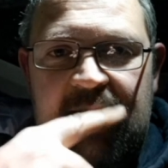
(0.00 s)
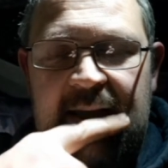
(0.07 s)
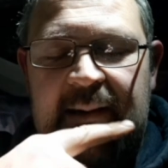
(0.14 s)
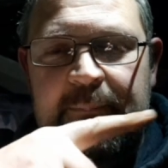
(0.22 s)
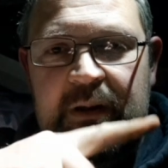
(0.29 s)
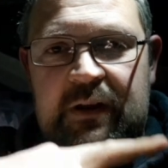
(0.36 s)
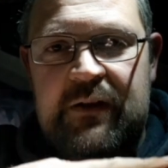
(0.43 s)
that,
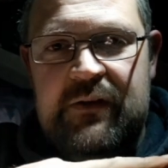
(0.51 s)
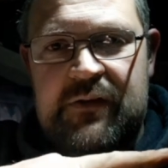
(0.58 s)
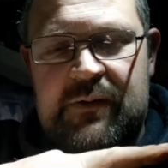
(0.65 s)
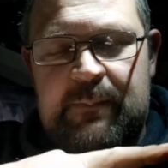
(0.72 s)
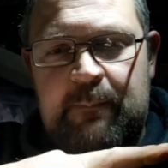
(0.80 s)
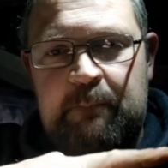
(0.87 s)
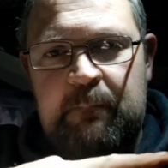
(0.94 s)
because
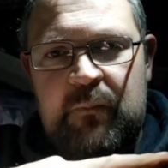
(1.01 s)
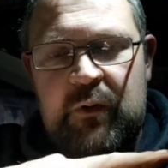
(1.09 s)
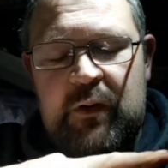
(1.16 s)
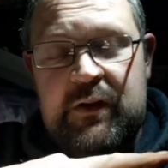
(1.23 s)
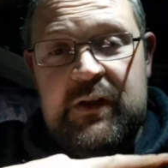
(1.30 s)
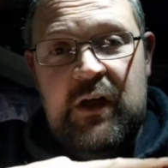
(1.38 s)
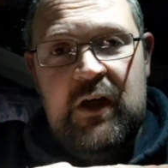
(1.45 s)
the
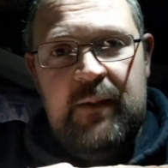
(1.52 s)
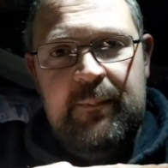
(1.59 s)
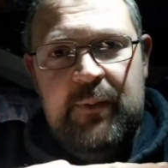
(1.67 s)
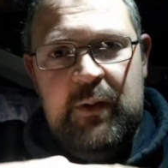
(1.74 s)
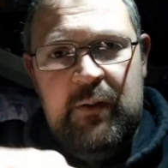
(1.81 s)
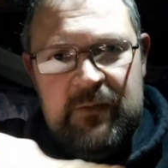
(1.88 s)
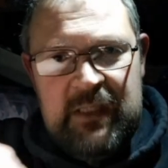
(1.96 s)
tarp
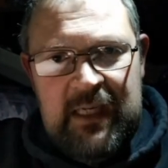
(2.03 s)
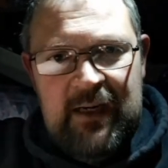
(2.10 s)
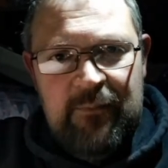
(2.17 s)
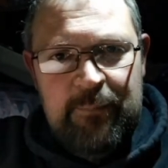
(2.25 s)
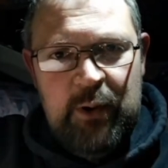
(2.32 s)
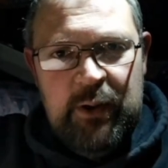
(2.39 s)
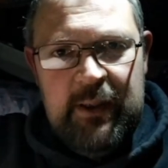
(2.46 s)
that you've seen
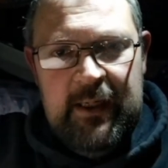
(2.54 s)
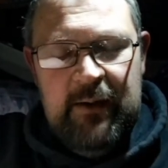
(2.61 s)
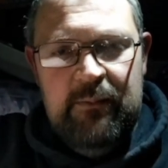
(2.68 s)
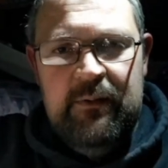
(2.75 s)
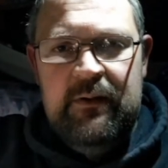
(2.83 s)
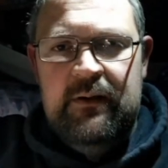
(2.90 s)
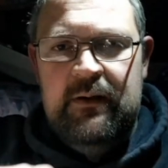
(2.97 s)
I've put
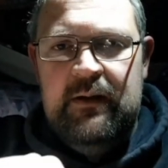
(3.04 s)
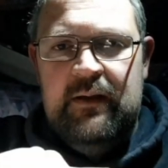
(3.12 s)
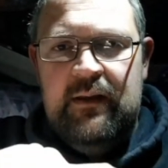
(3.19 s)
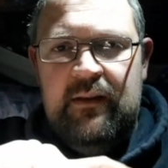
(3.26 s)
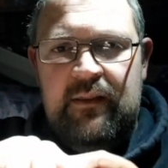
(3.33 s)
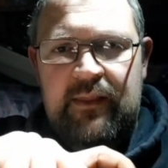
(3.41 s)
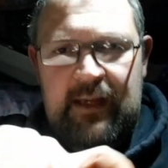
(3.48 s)
down,
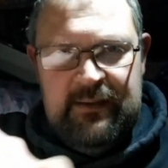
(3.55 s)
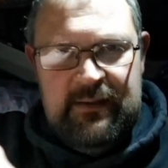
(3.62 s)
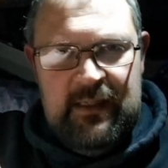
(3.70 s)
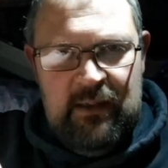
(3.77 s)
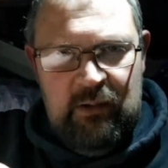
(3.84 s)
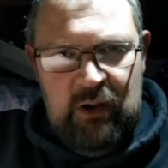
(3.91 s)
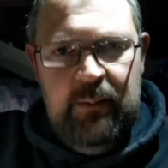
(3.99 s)
that's
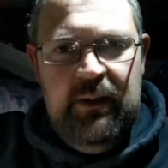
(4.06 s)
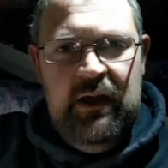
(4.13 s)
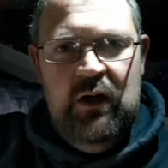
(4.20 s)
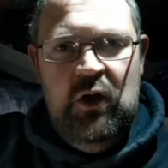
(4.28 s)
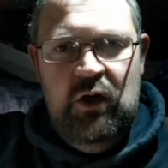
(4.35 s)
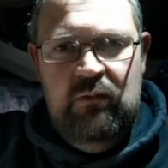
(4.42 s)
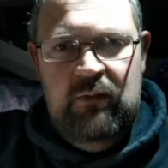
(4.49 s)
now going to be a
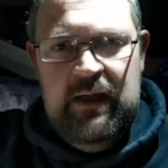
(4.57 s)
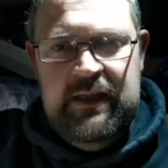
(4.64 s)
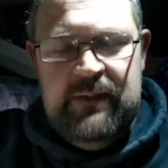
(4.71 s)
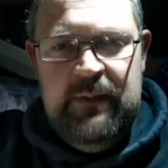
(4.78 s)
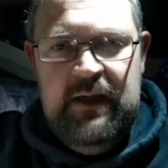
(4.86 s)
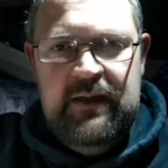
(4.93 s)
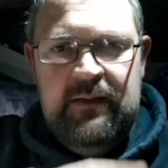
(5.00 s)
long raised
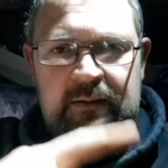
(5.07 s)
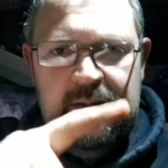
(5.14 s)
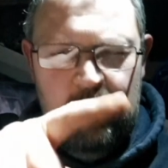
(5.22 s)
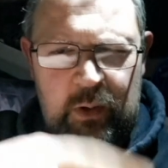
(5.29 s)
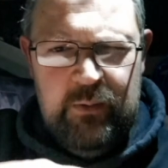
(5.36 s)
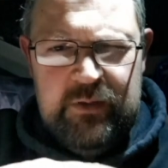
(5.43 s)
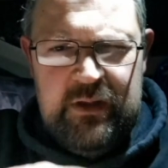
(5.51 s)
bed. I
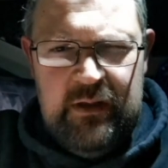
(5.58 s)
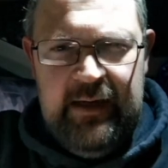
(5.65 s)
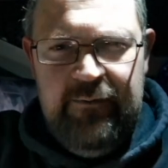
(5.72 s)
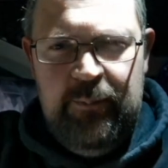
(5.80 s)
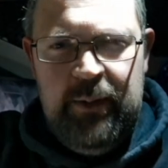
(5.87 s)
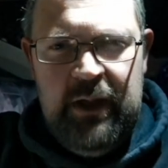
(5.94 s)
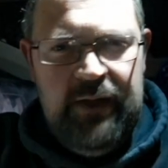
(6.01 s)
will still have
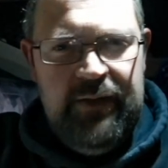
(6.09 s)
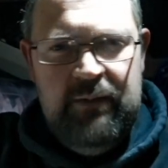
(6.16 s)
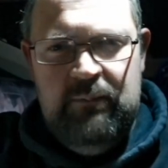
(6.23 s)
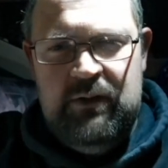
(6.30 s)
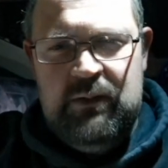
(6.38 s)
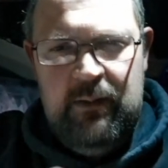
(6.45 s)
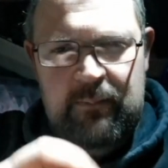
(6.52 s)
a path in
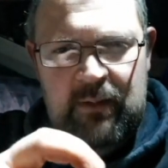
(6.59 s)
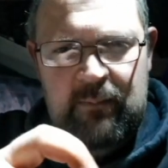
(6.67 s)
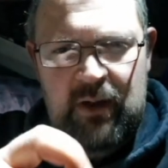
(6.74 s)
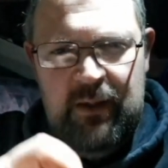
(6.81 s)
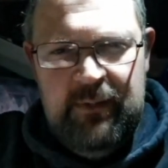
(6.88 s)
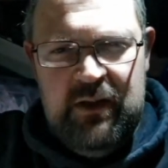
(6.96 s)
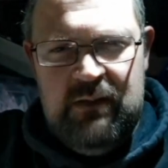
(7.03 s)
between, but it
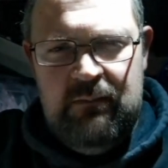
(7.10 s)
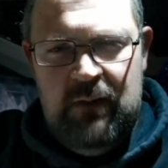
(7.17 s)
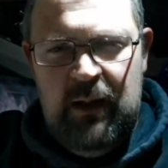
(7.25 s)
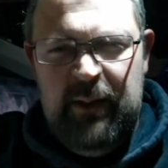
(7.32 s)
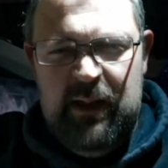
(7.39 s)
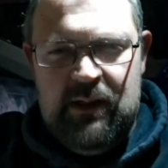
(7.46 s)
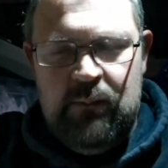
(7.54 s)
might be a
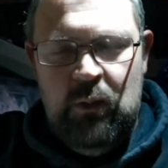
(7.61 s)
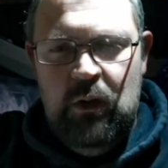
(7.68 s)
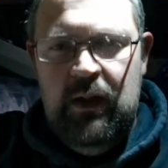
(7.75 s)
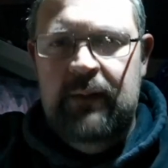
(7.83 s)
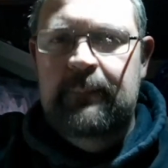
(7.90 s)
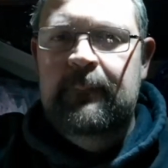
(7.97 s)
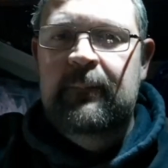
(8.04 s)
bit smaller.